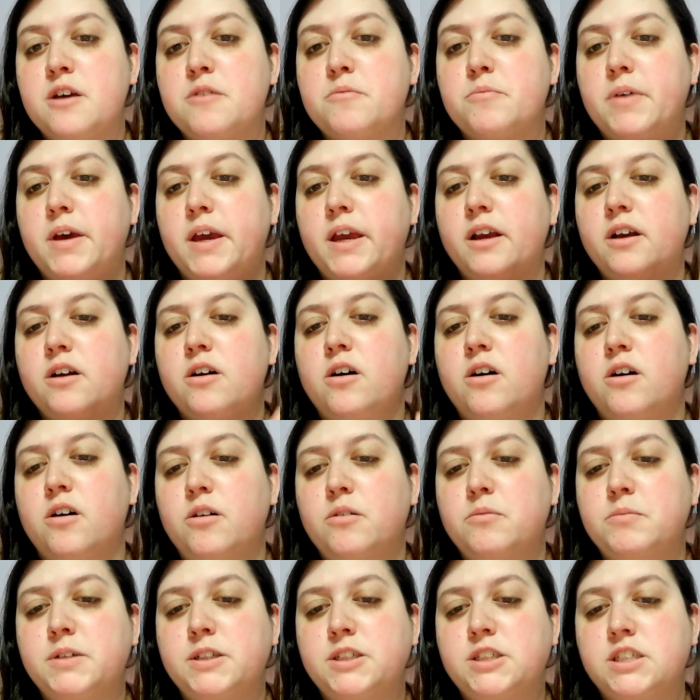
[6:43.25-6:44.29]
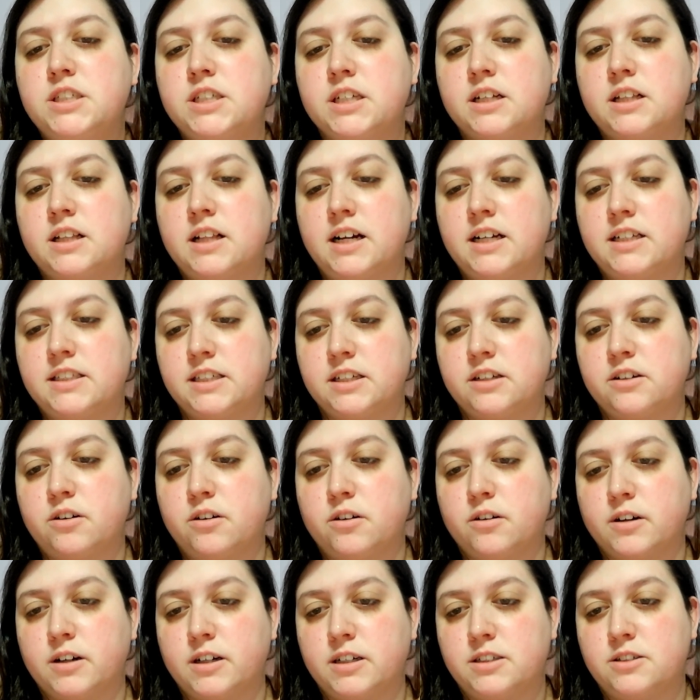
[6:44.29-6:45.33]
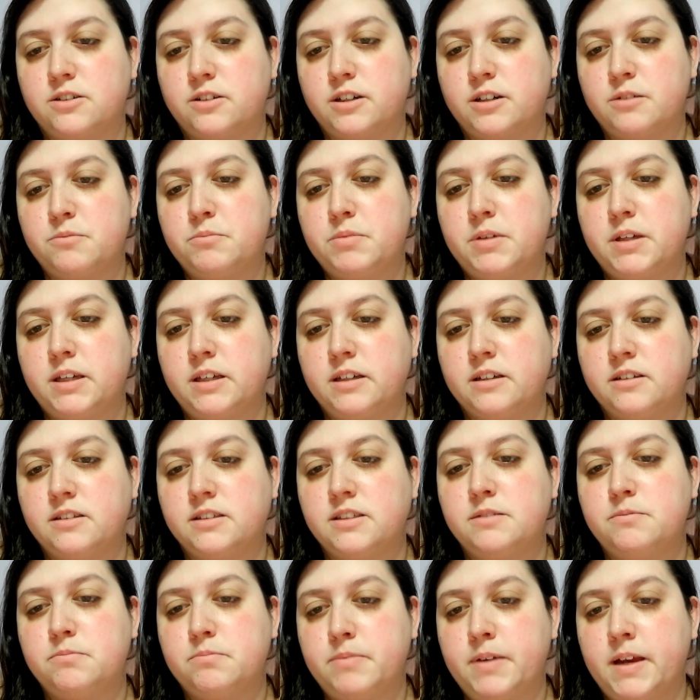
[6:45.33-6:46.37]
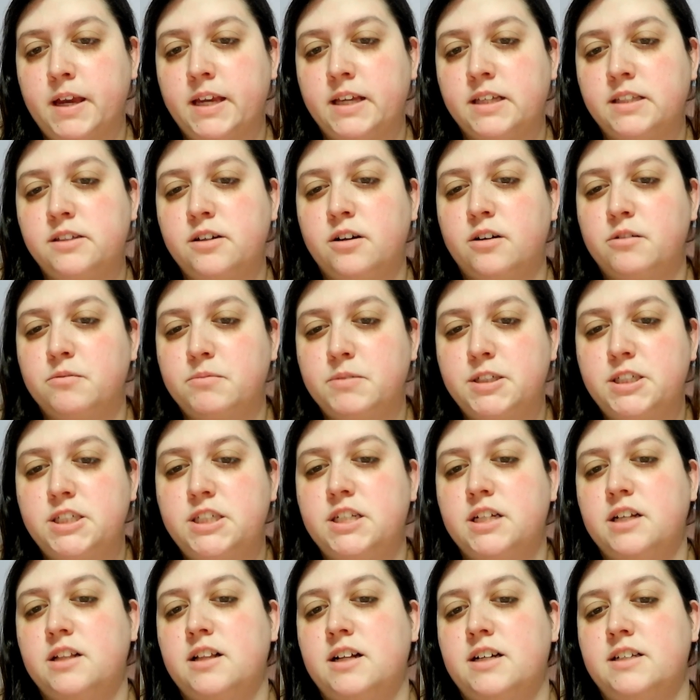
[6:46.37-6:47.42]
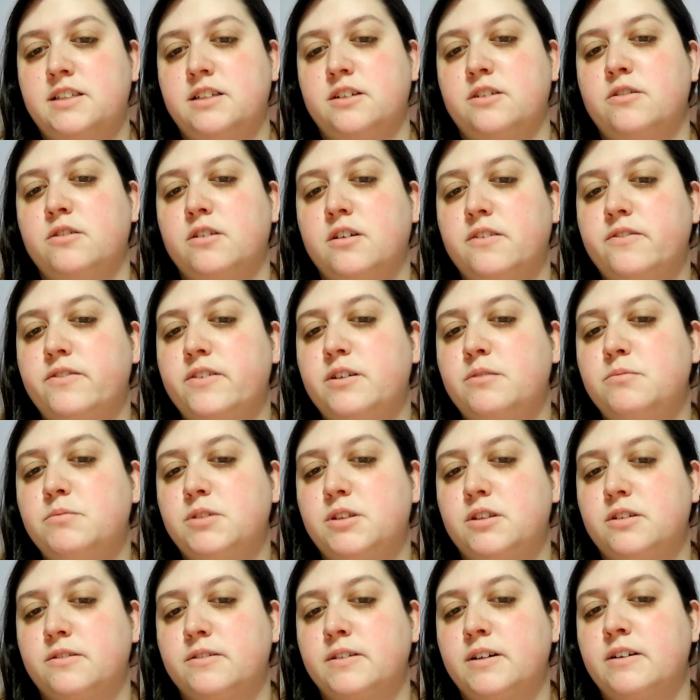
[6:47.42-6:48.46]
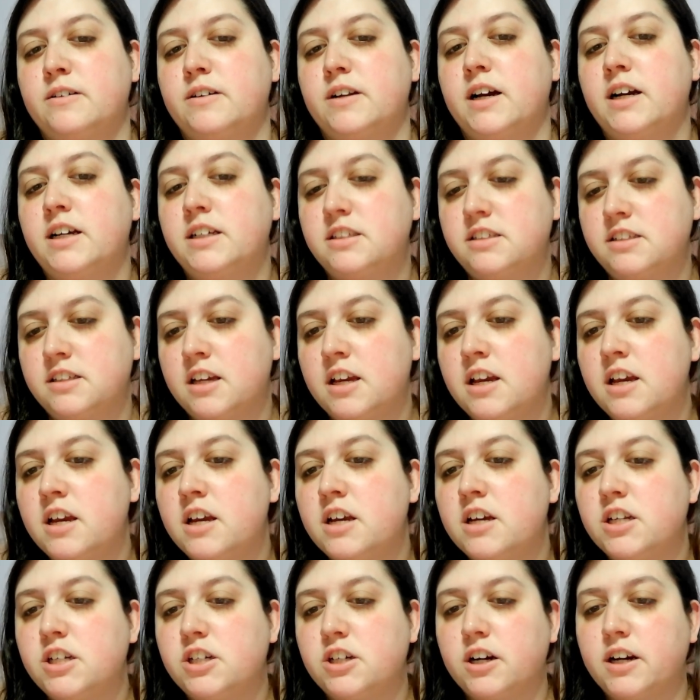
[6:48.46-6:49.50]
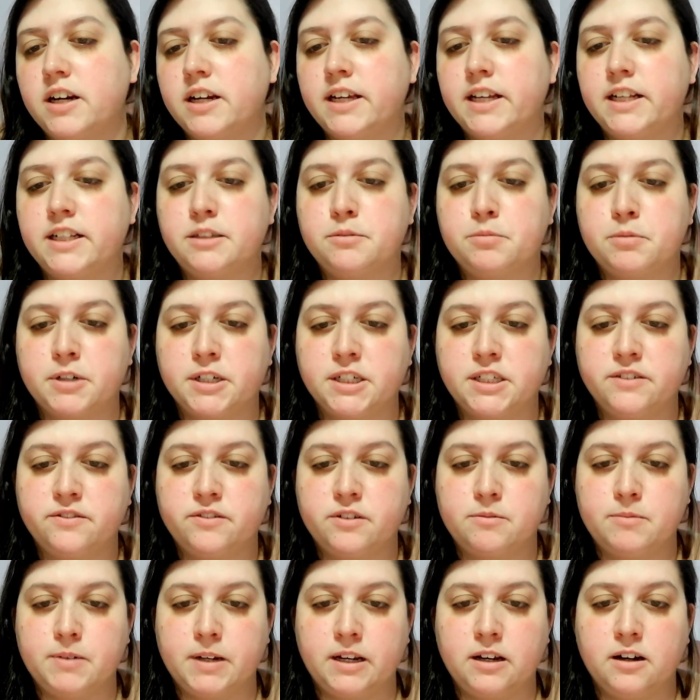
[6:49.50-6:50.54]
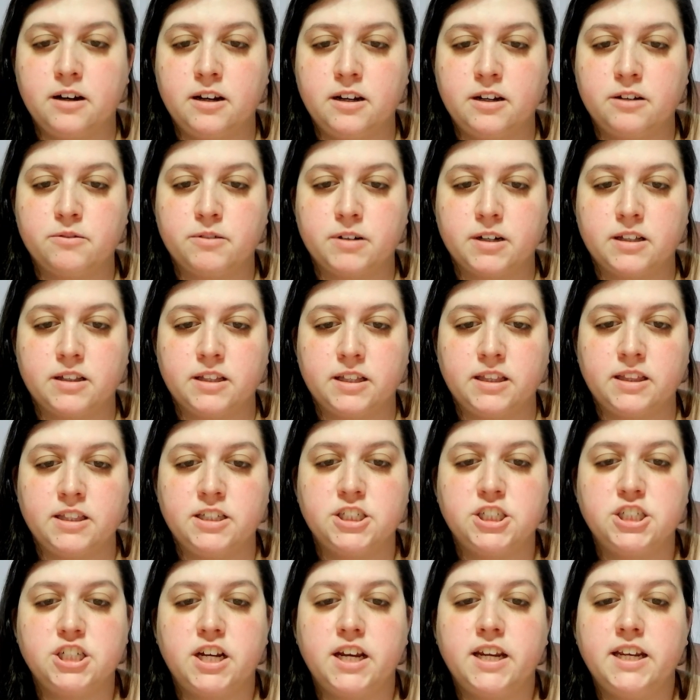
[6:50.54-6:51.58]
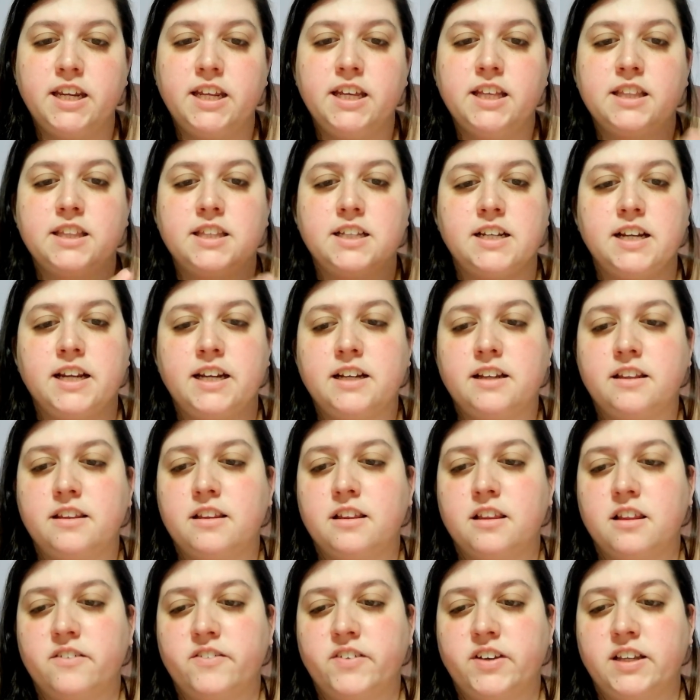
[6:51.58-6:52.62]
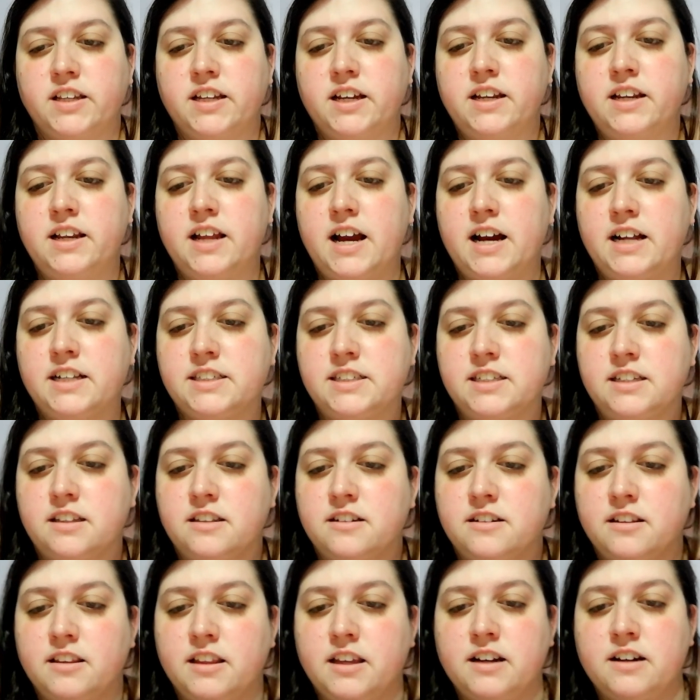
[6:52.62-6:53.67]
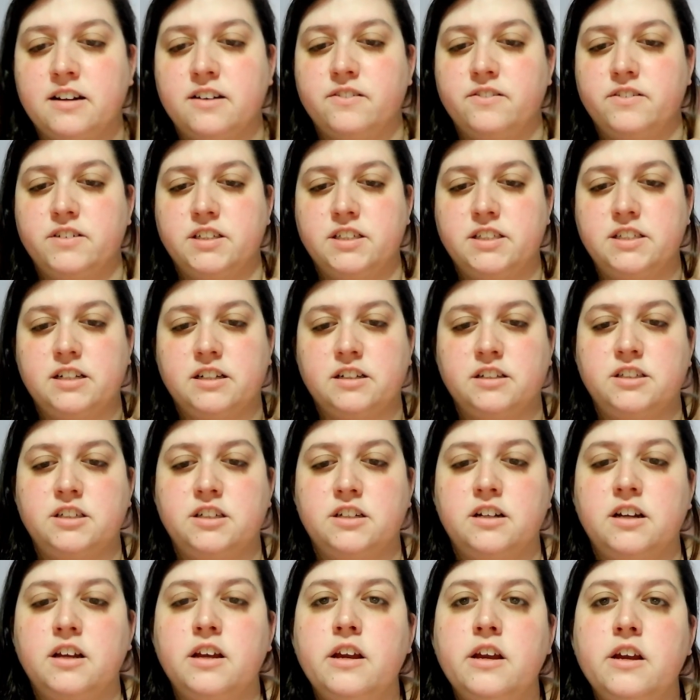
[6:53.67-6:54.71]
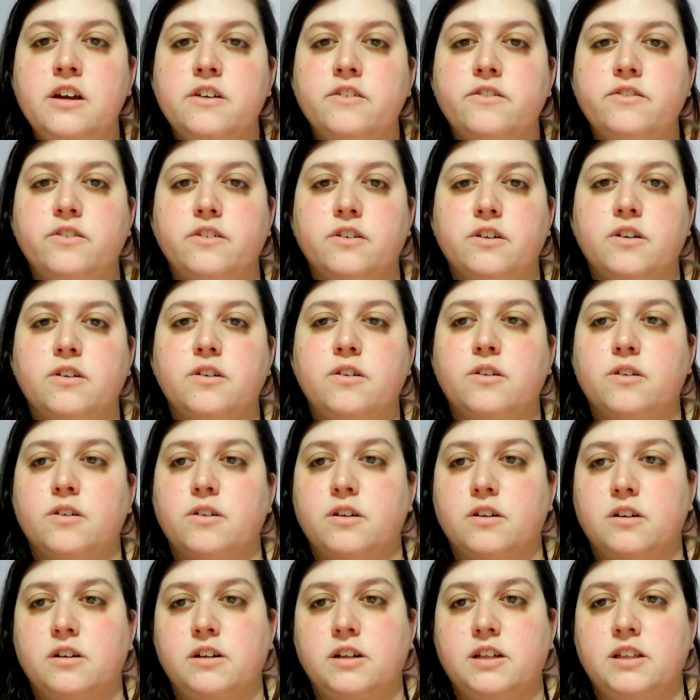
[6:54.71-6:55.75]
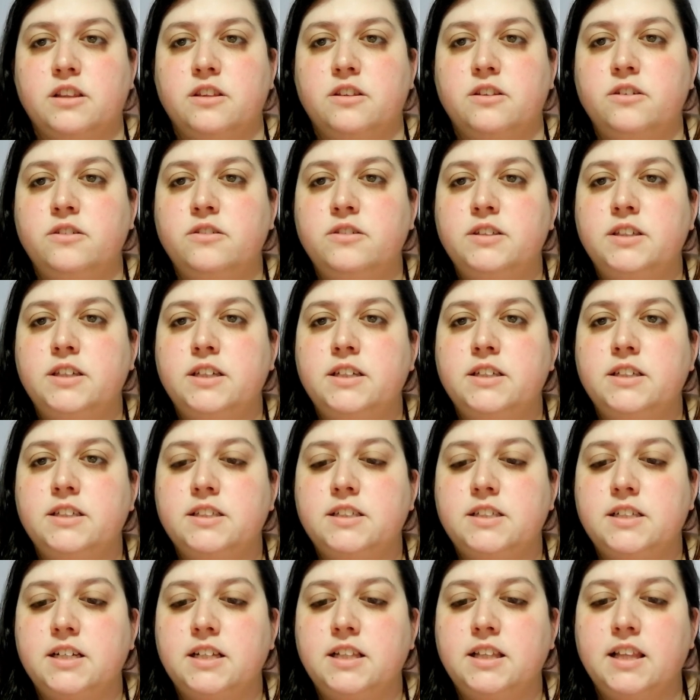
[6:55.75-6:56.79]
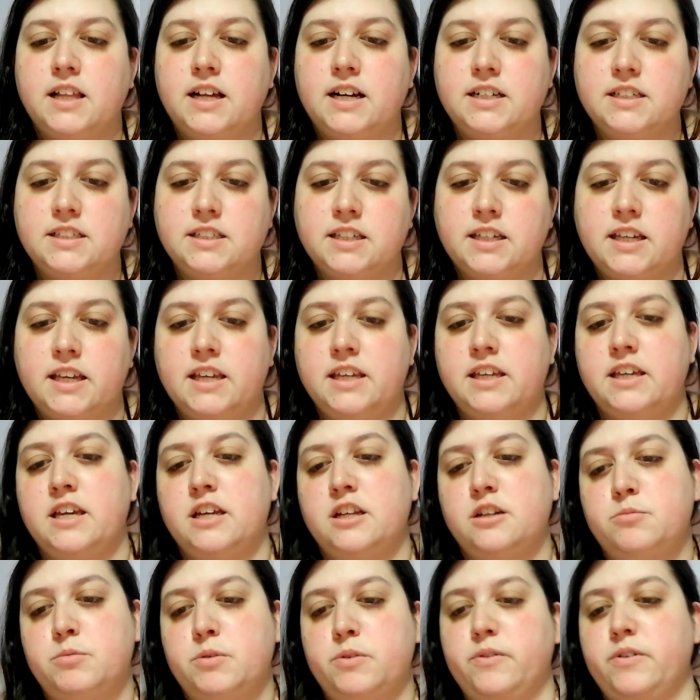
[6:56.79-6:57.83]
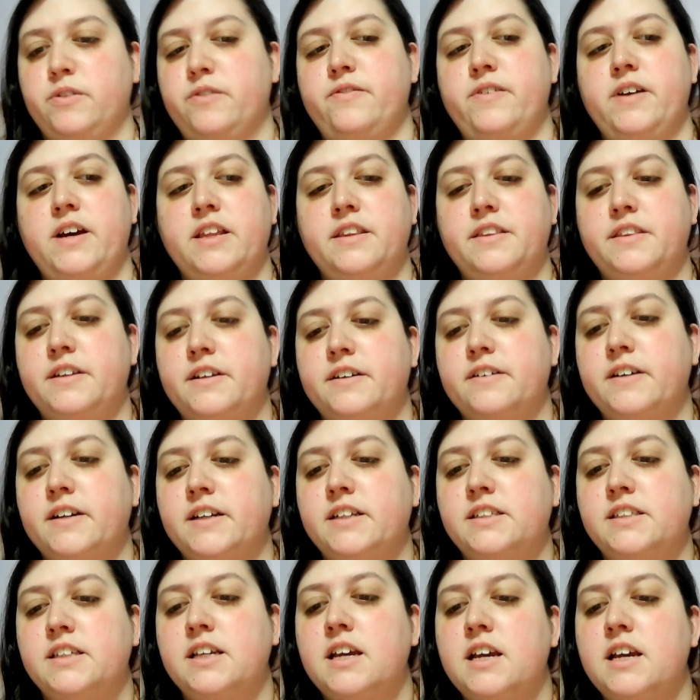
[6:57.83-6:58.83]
Paying homage to classic horror, Jordan Peele pays homage to classic horror films throughout Us, drawing inspiration from iconic work like The Shining and The Night of the Living Dead, adds another layer of nostalgia for horror enthusiasts. And lastly, engagement with fan theories.